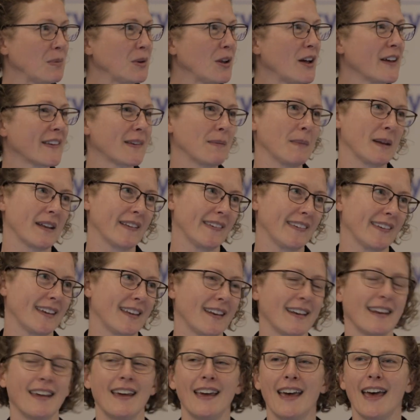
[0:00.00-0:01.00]
PLOS
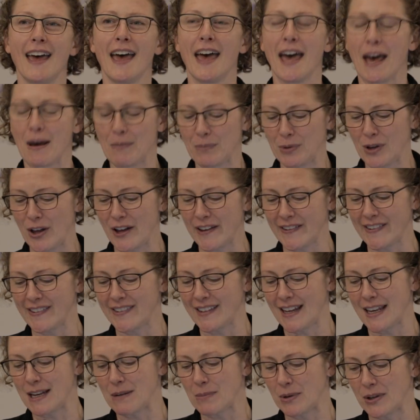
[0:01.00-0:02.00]
Medicine, and PLOS
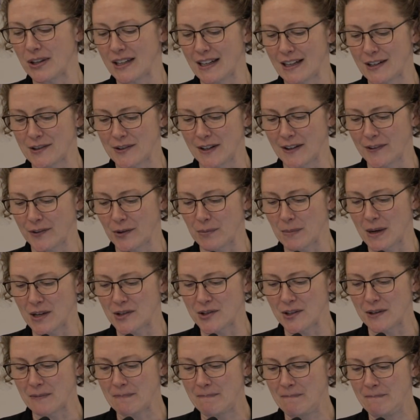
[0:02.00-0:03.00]
Sustainability and
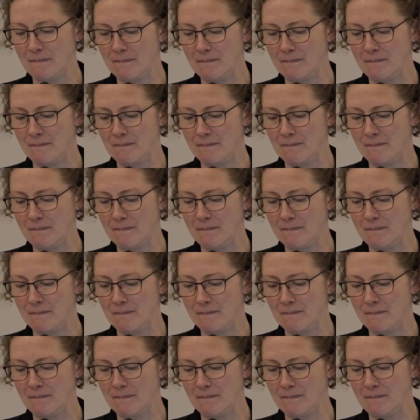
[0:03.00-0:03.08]
Transformation.